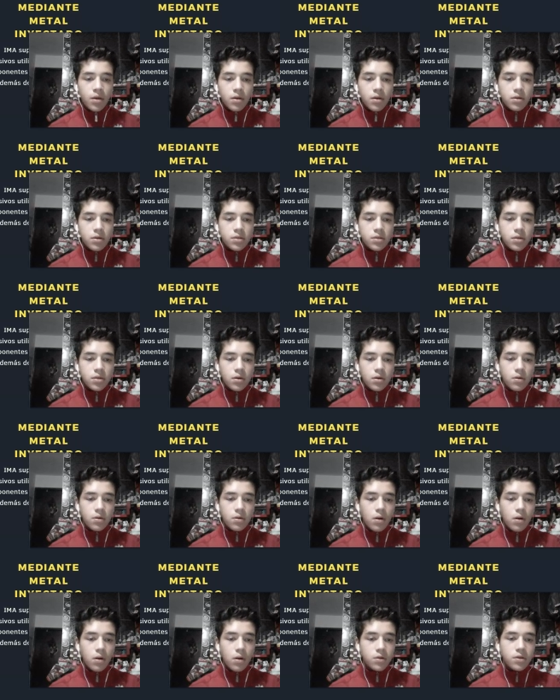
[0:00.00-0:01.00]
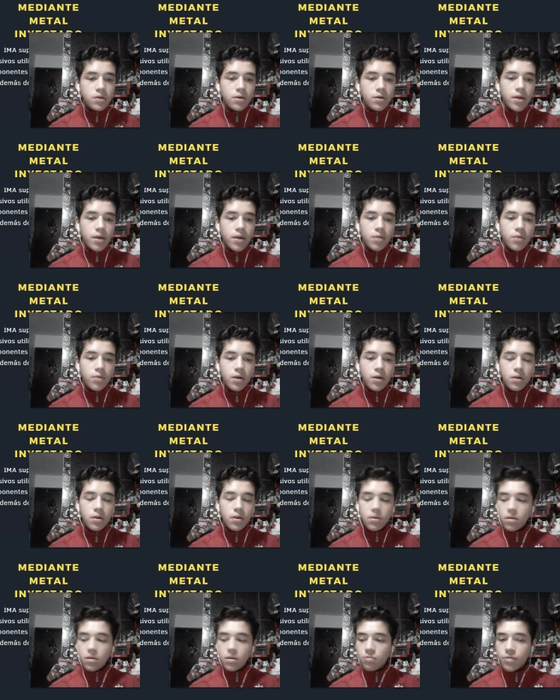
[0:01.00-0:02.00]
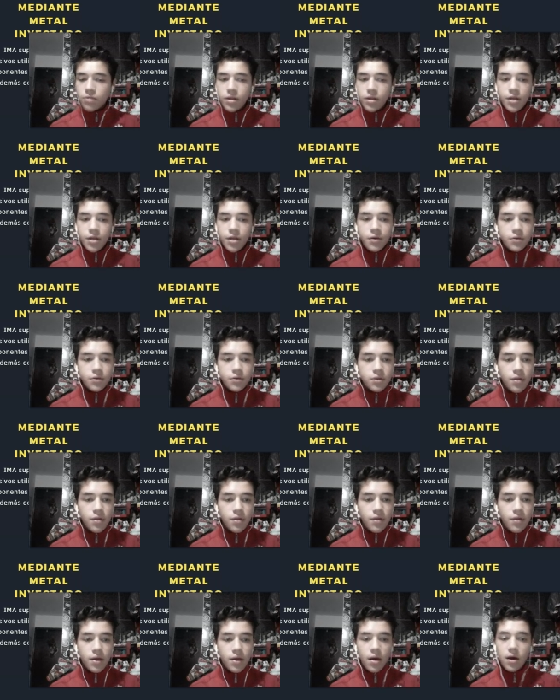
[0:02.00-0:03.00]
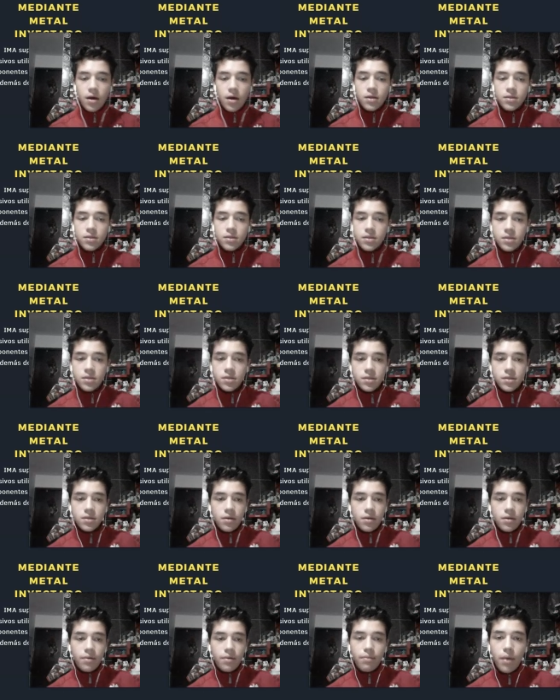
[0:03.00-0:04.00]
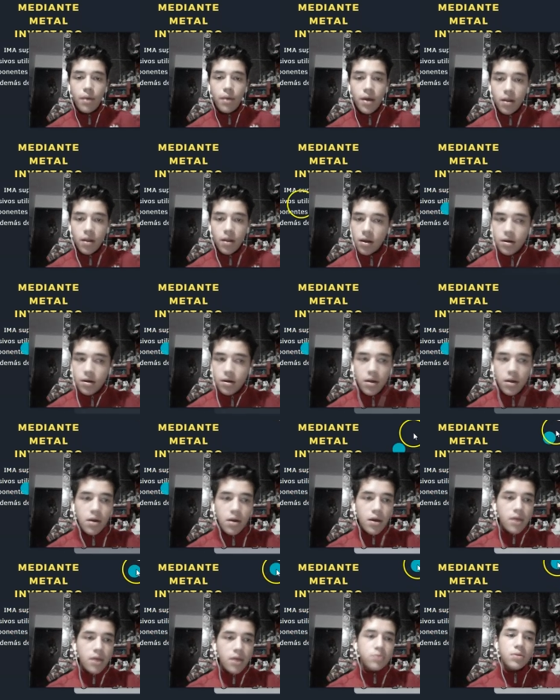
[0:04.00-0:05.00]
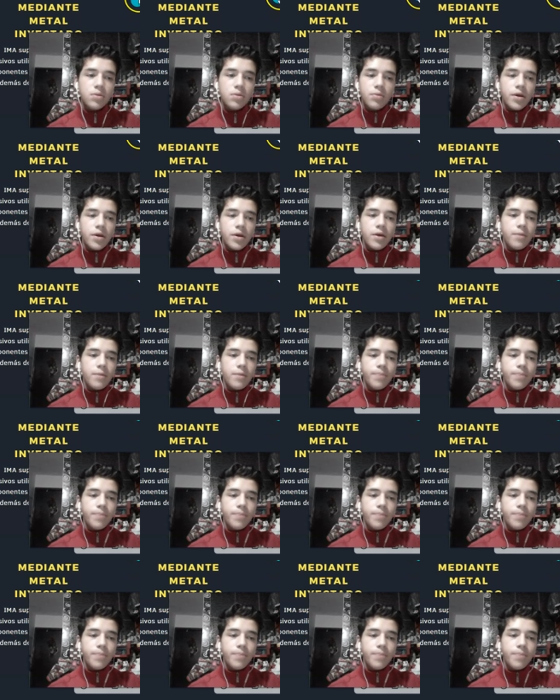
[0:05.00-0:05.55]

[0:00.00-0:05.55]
so also it will reduce the costs by a lot. That's what we